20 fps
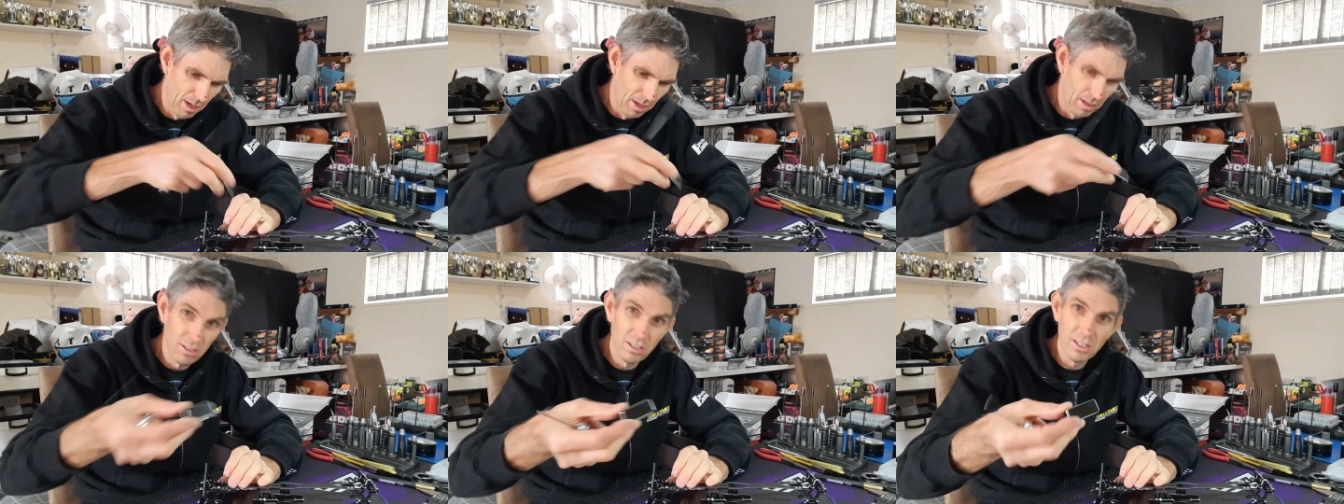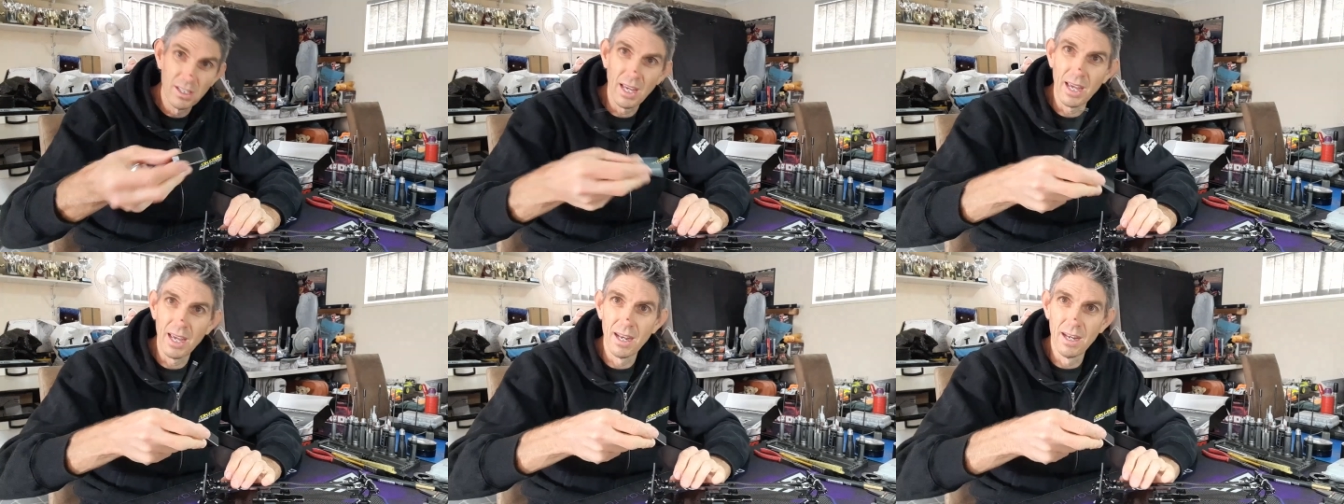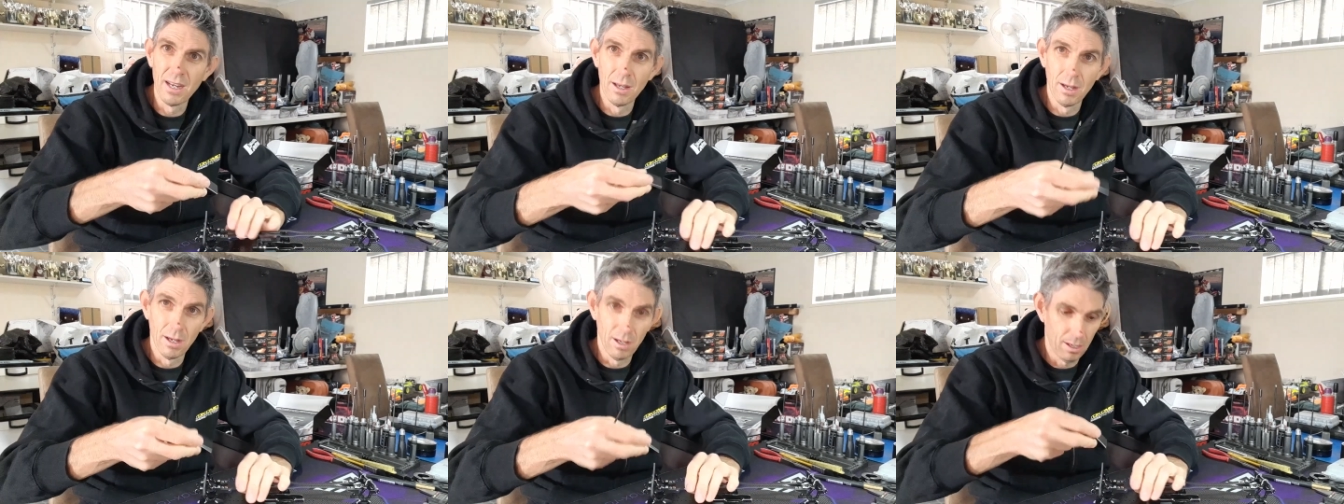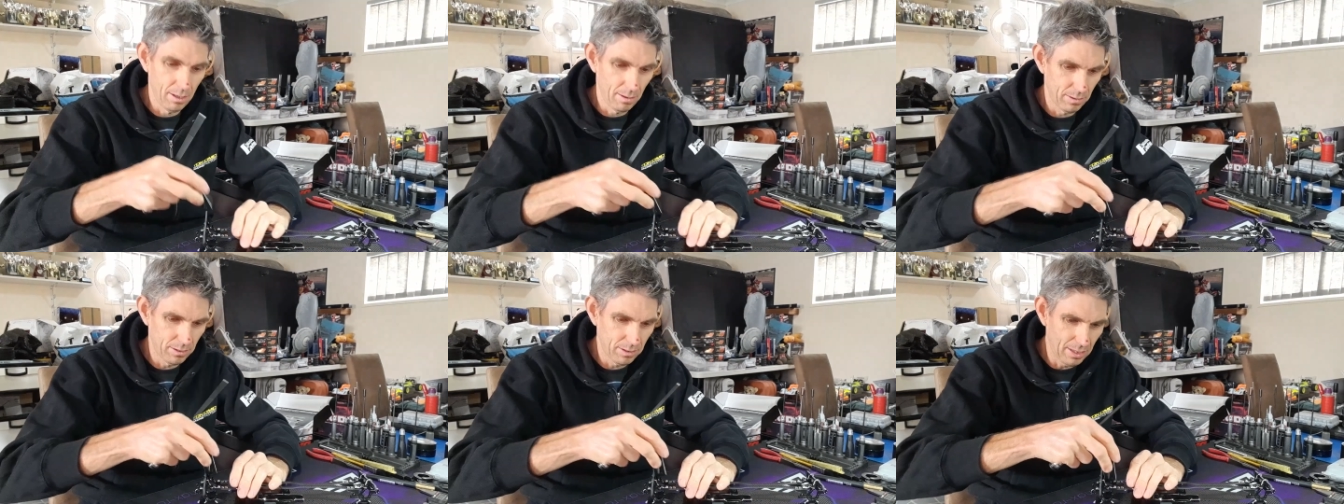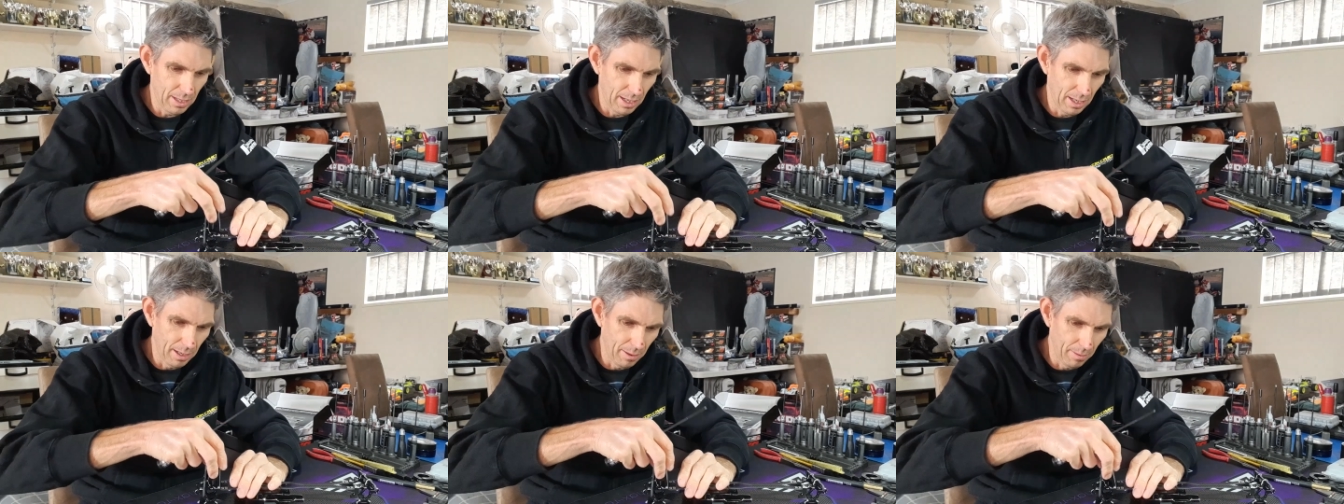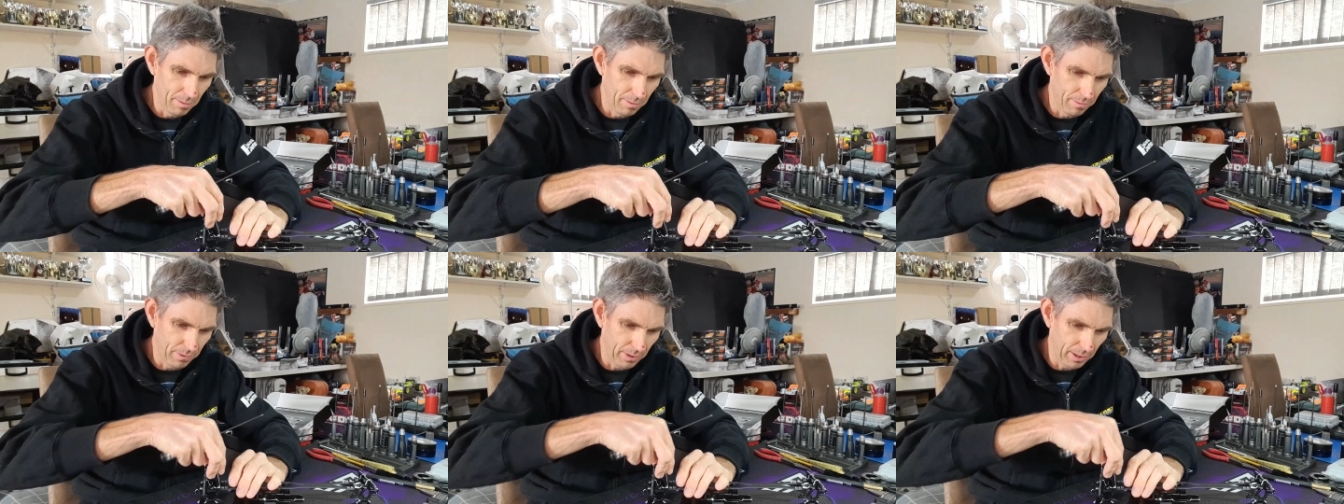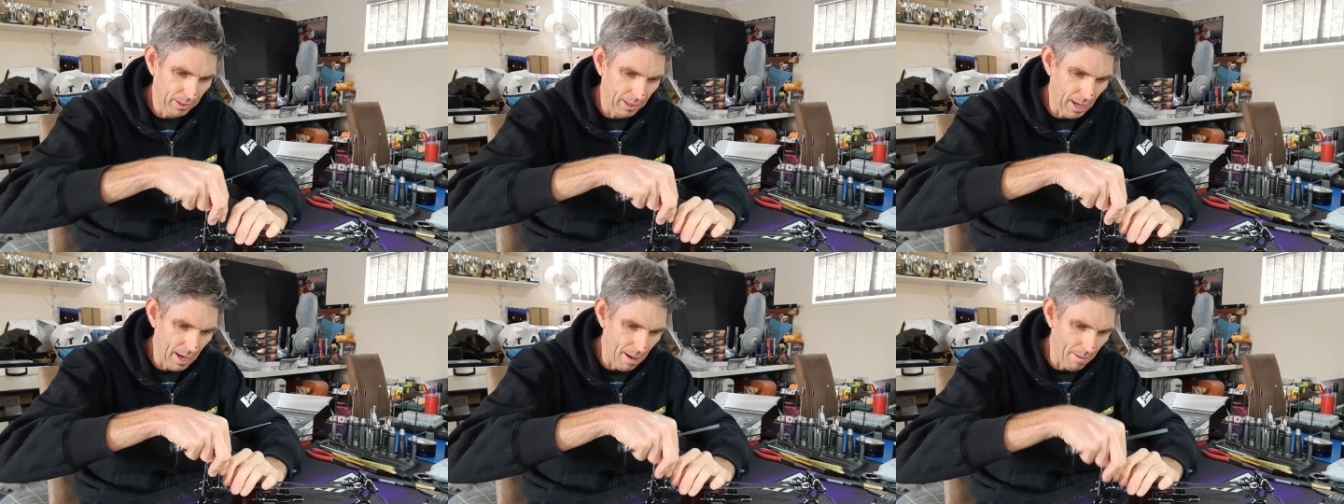stand the stand the
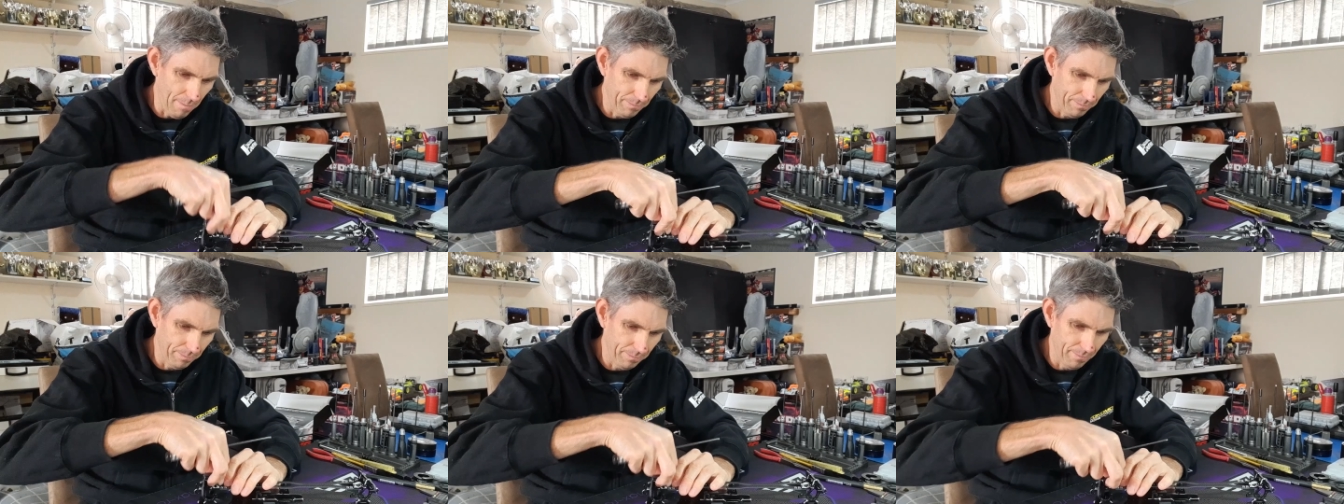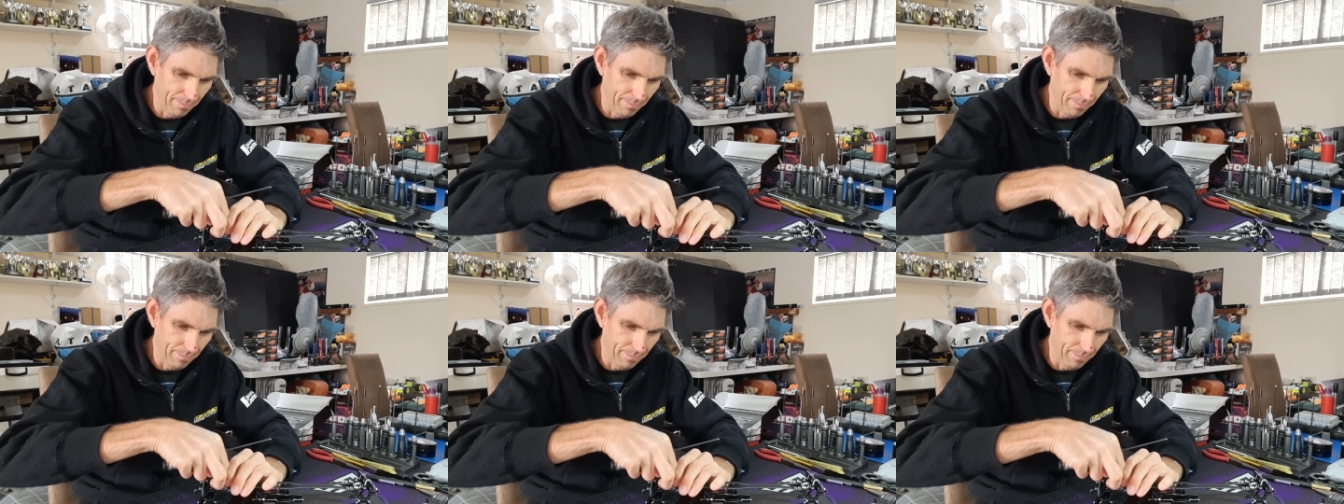thing up